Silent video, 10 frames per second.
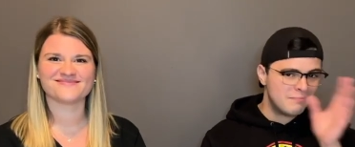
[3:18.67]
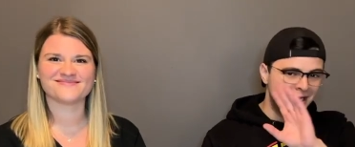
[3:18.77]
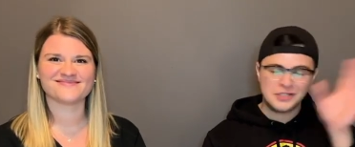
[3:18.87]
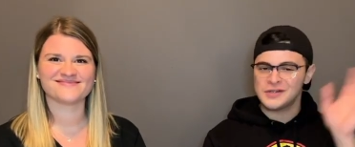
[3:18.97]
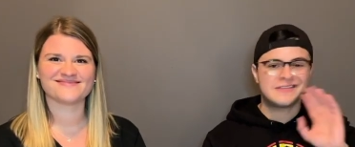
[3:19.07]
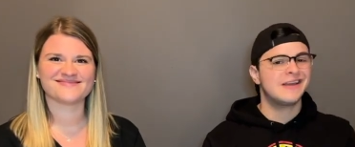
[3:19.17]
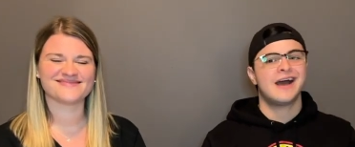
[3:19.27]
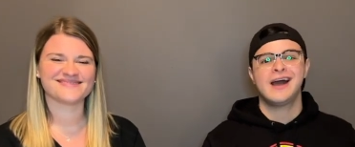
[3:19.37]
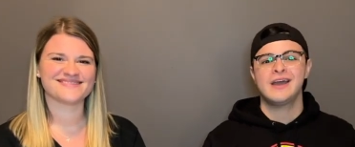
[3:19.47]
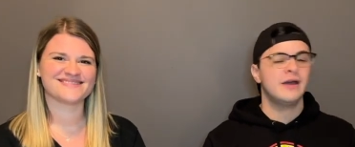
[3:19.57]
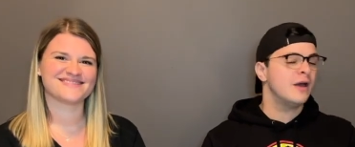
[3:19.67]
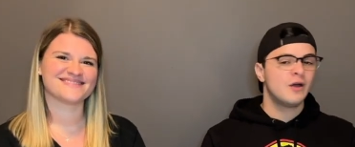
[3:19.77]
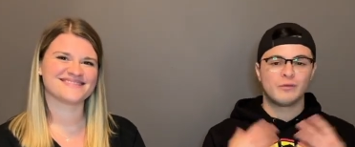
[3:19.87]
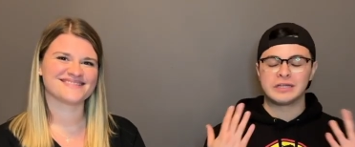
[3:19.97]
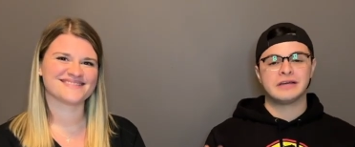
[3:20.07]
Speaker 1: make sure to say hi.
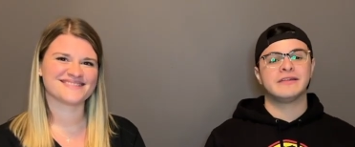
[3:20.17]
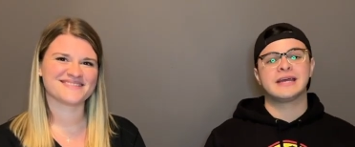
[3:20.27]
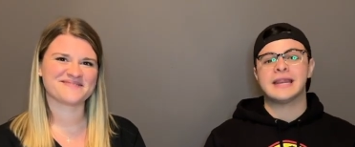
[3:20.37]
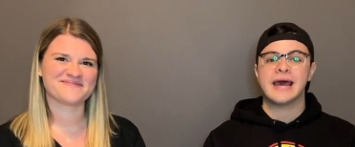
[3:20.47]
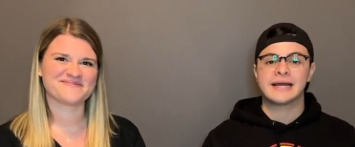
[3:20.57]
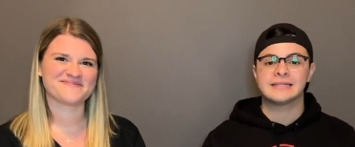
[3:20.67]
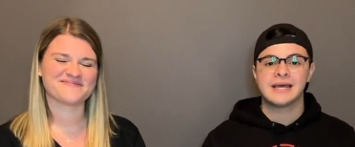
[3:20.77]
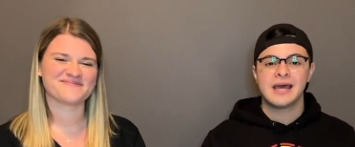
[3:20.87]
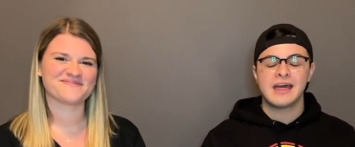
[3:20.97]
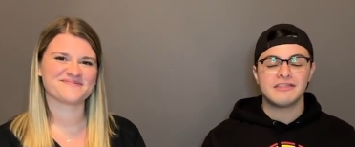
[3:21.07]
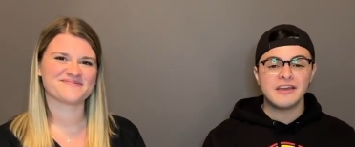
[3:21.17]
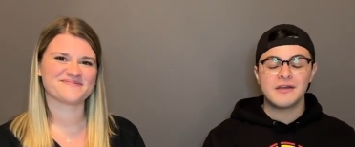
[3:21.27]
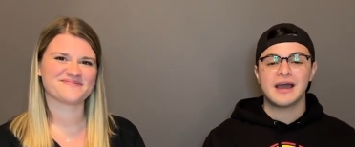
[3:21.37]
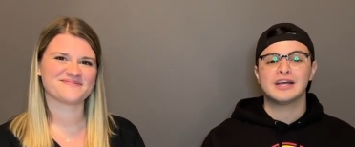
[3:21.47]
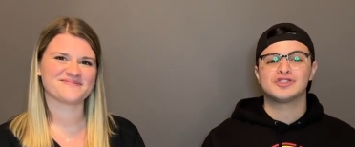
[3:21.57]
We love to connect. Thank
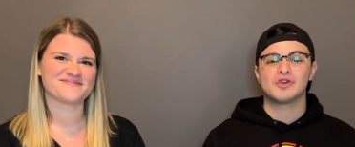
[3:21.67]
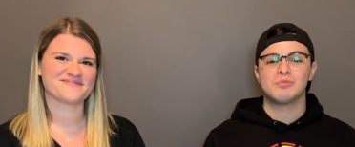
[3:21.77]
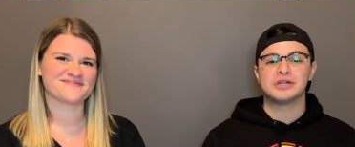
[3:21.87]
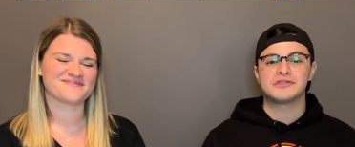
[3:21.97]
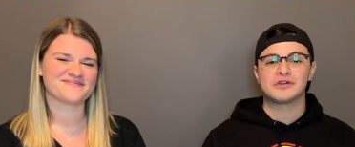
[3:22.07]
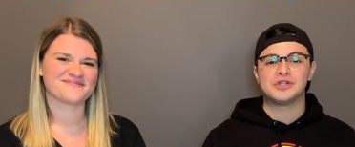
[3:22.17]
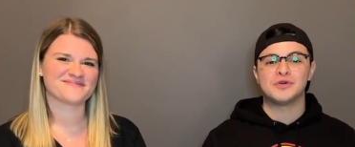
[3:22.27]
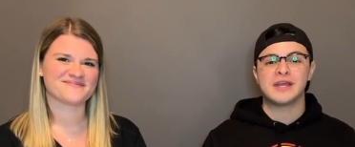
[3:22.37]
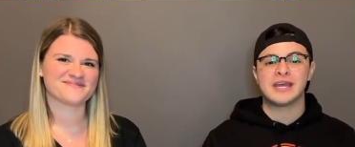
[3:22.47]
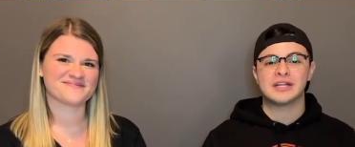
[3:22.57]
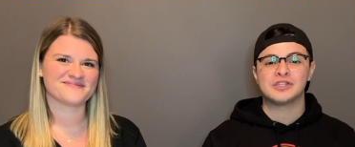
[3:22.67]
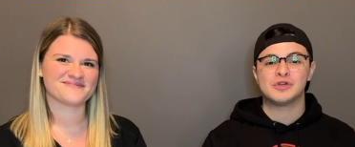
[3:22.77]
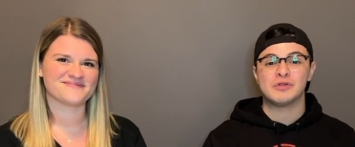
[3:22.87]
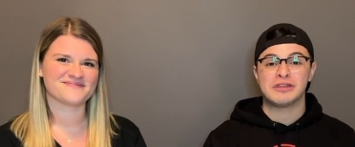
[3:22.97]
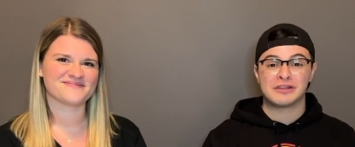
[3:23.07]
you guys so much for tuning in
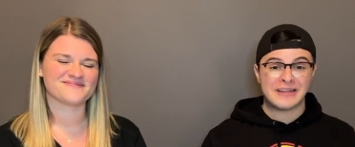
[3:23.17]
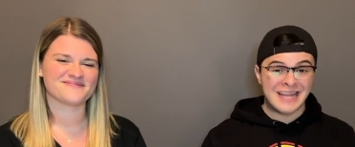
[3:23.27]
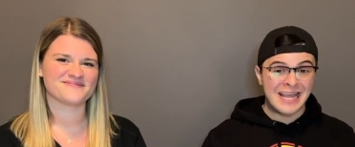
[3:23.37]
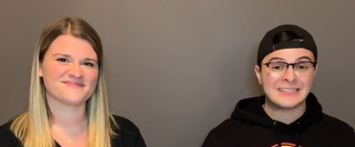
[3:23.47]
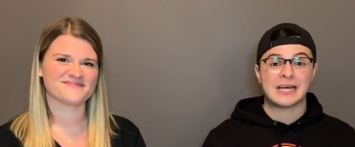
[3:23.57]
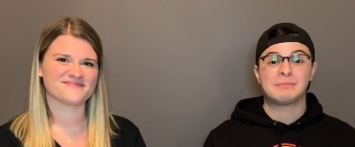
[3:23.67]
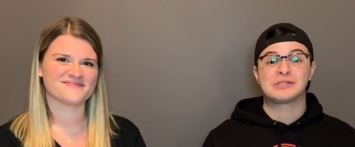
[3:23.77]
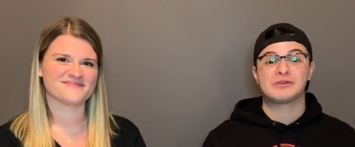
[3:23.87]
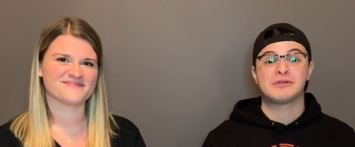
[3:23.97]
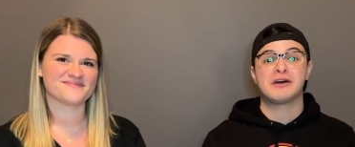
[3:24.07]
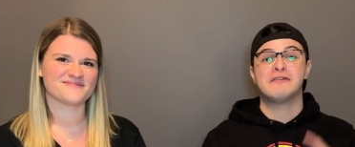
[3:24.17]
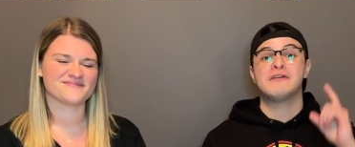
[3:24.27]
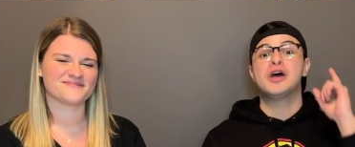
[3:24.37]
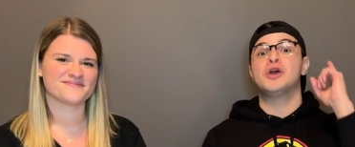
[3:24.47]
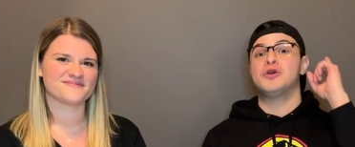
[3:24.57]
to today's episode
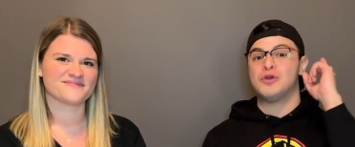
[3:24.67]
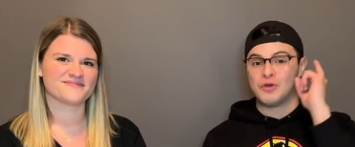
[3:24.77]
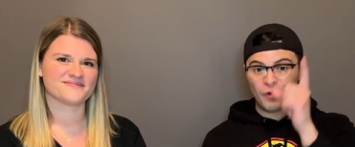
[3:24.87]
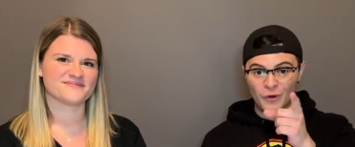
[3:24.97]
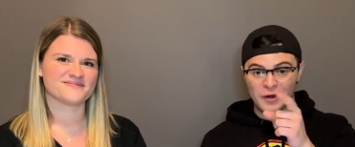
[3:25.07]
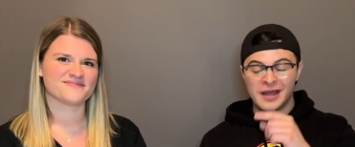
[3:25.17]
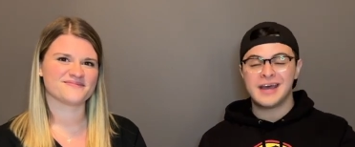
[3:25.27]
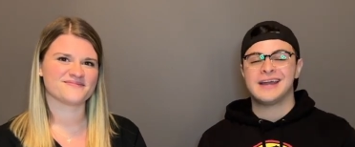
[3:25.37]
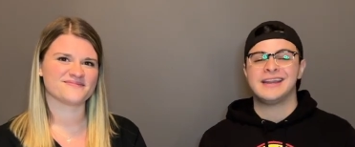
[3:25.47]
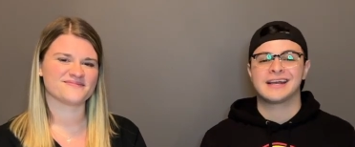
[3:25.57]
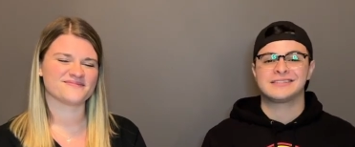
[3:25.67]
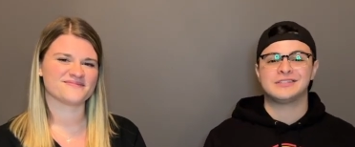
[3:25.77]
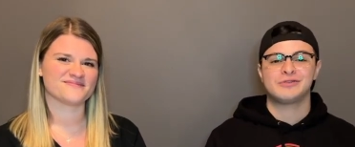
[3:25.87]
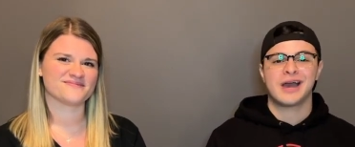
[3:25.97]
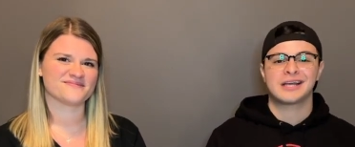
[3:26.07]
of Your Next
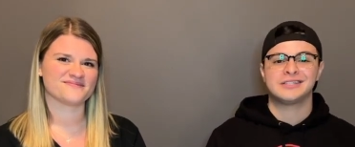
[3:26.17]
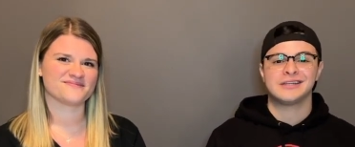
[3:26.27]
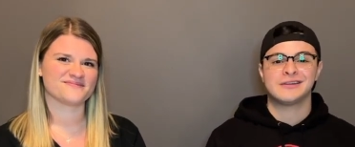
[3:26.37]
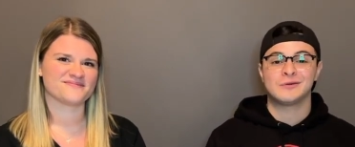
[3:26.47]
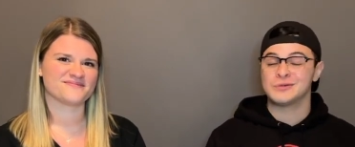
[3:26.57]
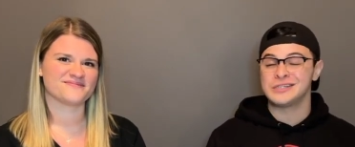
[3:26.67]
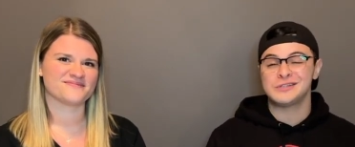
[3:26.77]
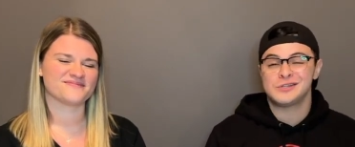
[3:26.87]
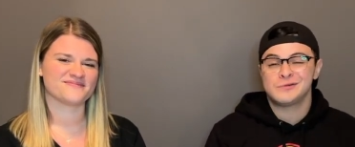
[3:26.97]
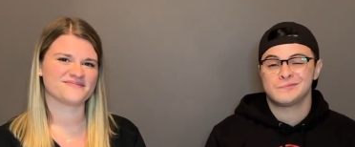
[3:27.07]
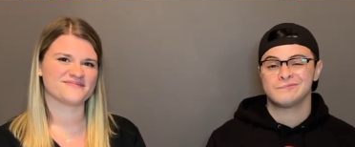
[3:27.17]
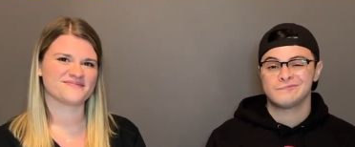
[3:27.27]
Attraction. We'll see you soon.